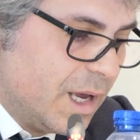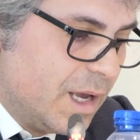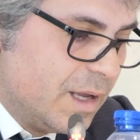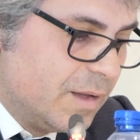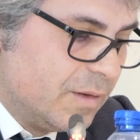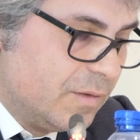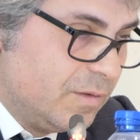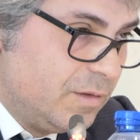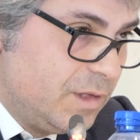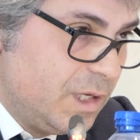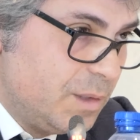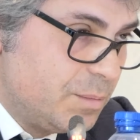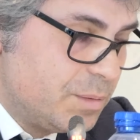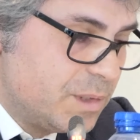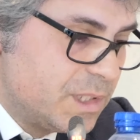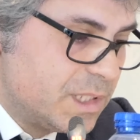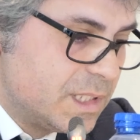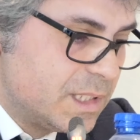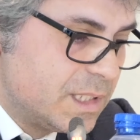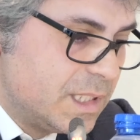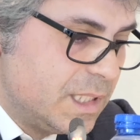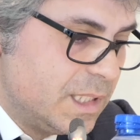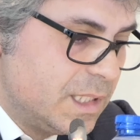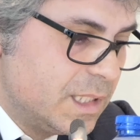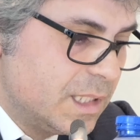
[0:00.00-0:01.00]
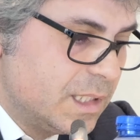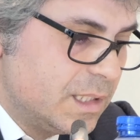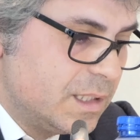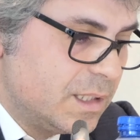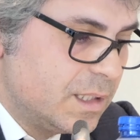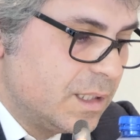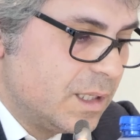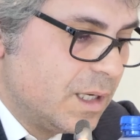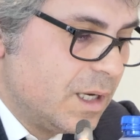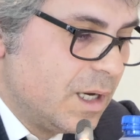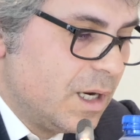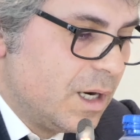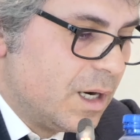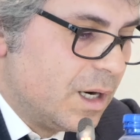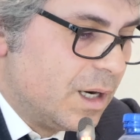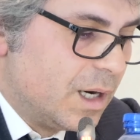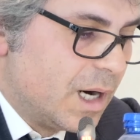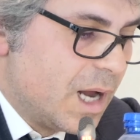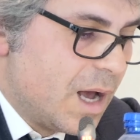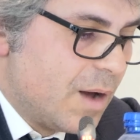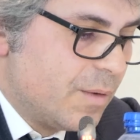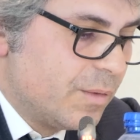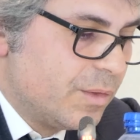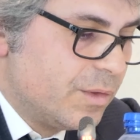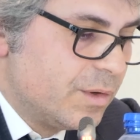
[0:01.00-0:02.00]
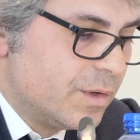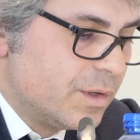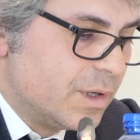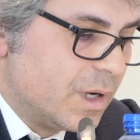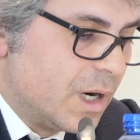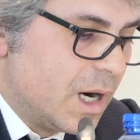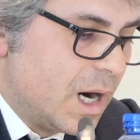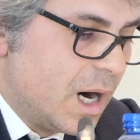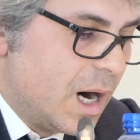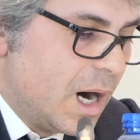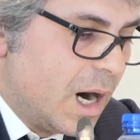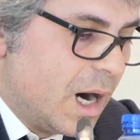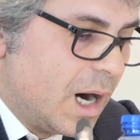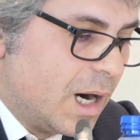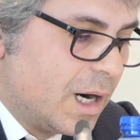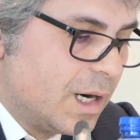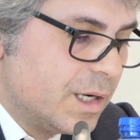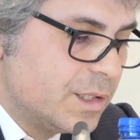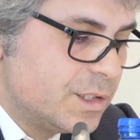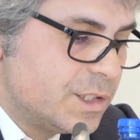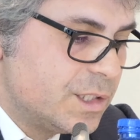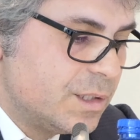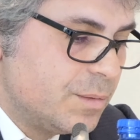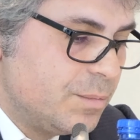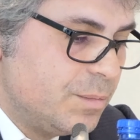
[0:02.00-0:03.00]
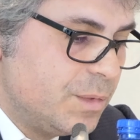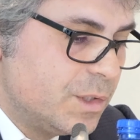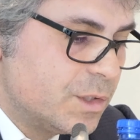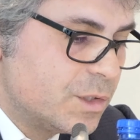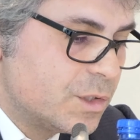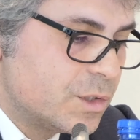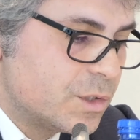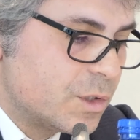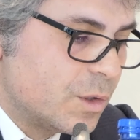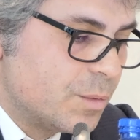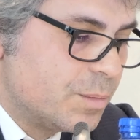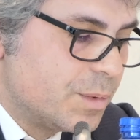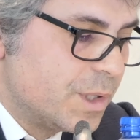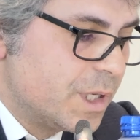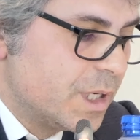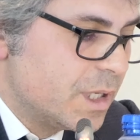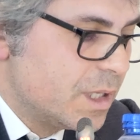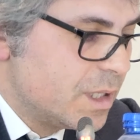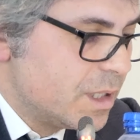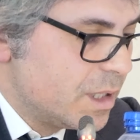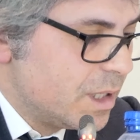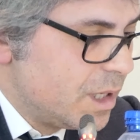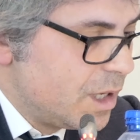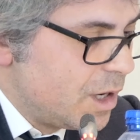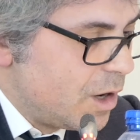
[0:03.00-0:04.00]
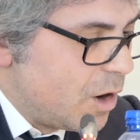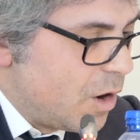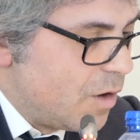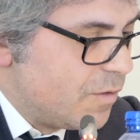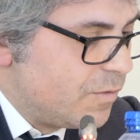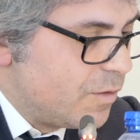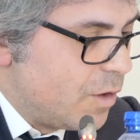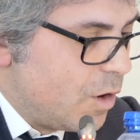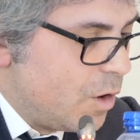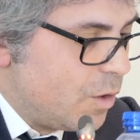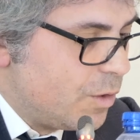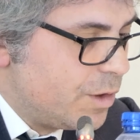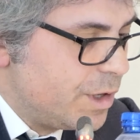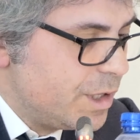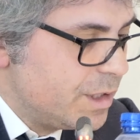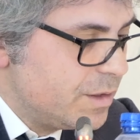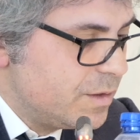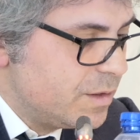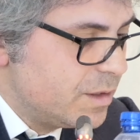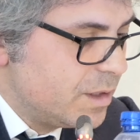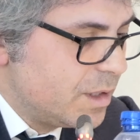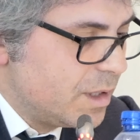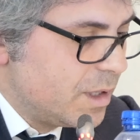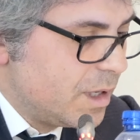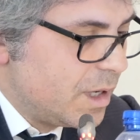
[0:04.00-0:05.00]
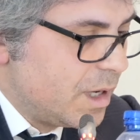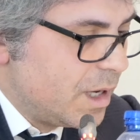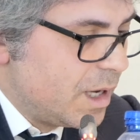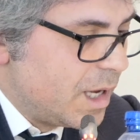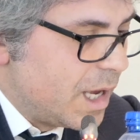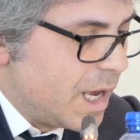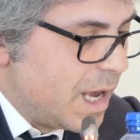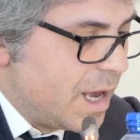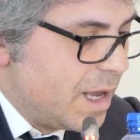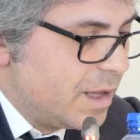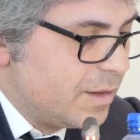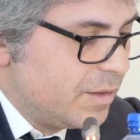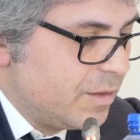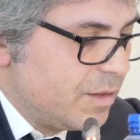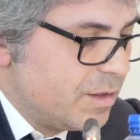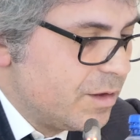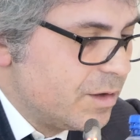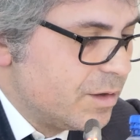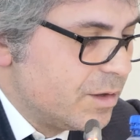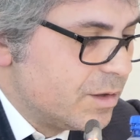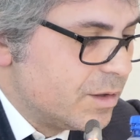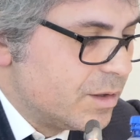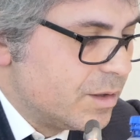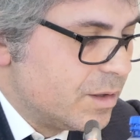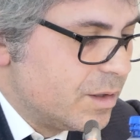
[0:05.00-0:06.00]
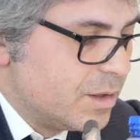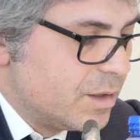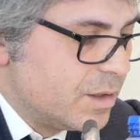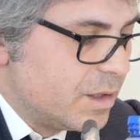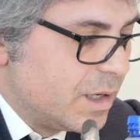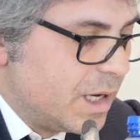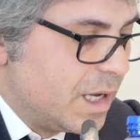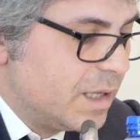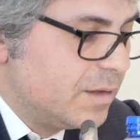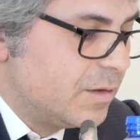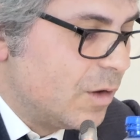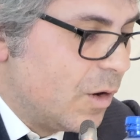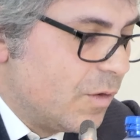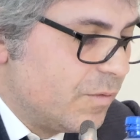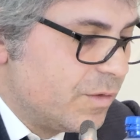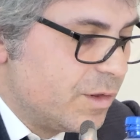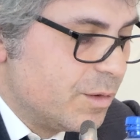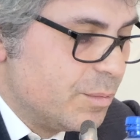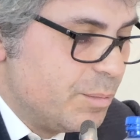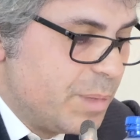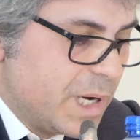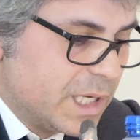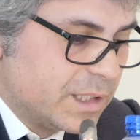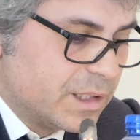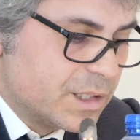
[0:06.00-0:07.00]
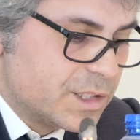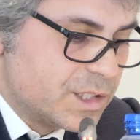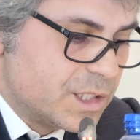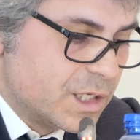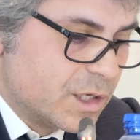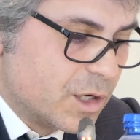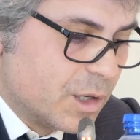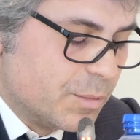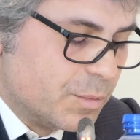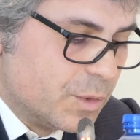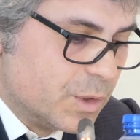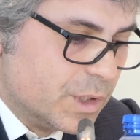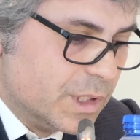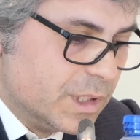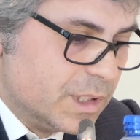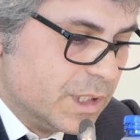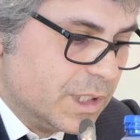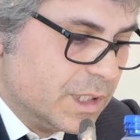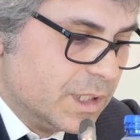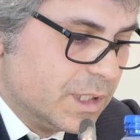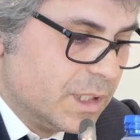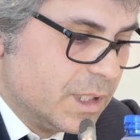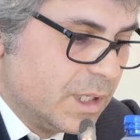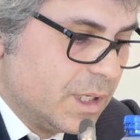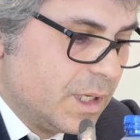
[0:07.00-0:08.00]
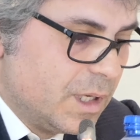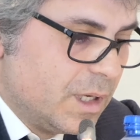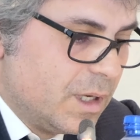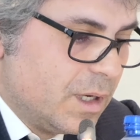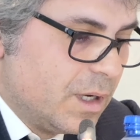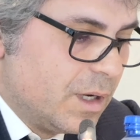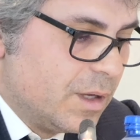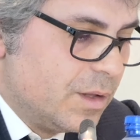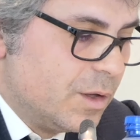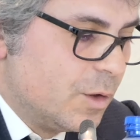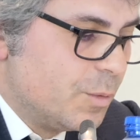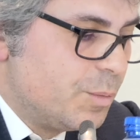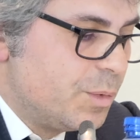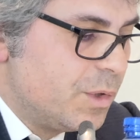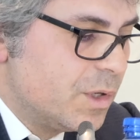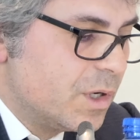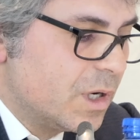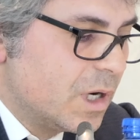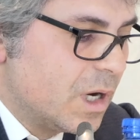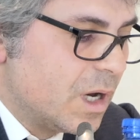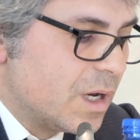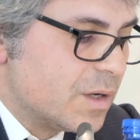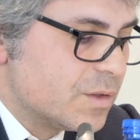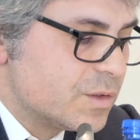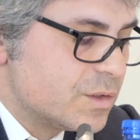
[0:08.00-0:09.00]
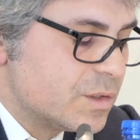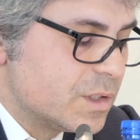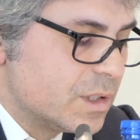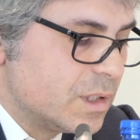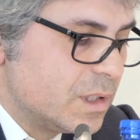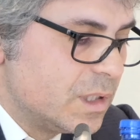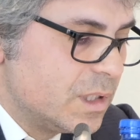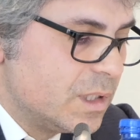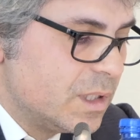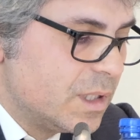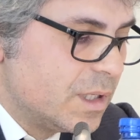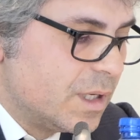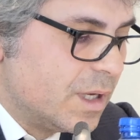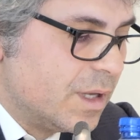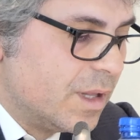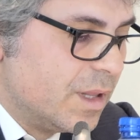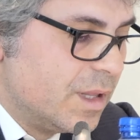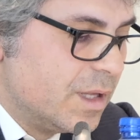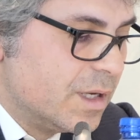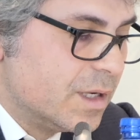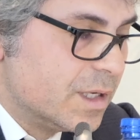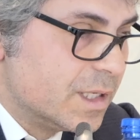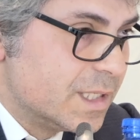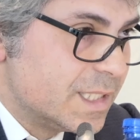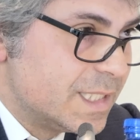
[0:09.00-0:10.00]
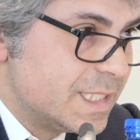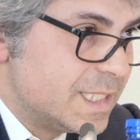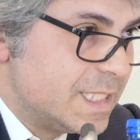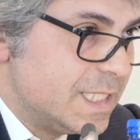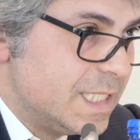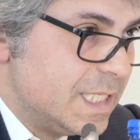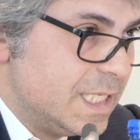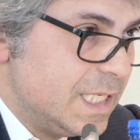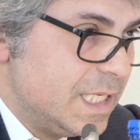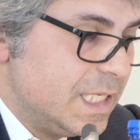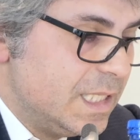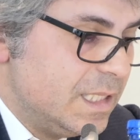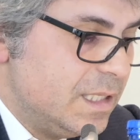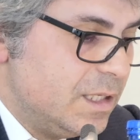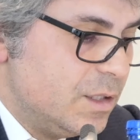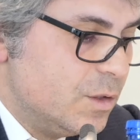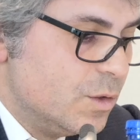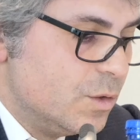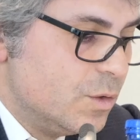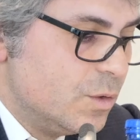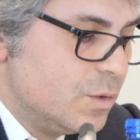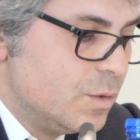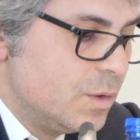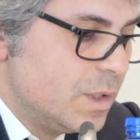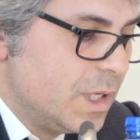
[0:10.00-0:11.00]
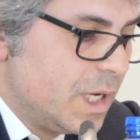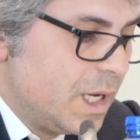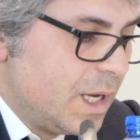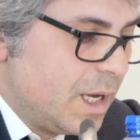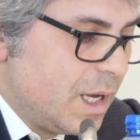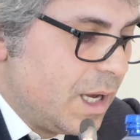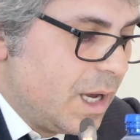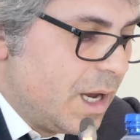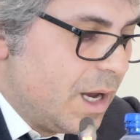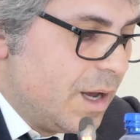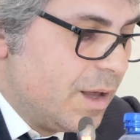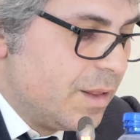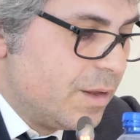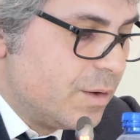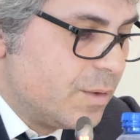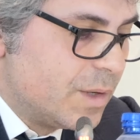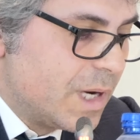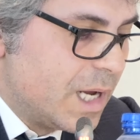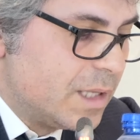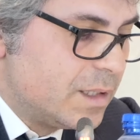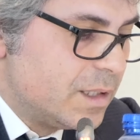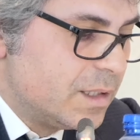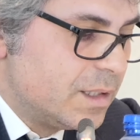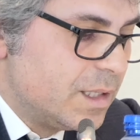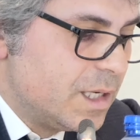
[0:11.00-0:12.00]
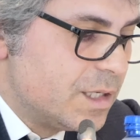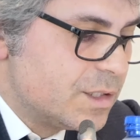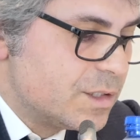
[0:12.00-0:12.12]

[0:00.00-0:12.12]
and deep-seated around the Archbishopric of Ohrid and of the Bektashi community. The European Council, the CEU, and the United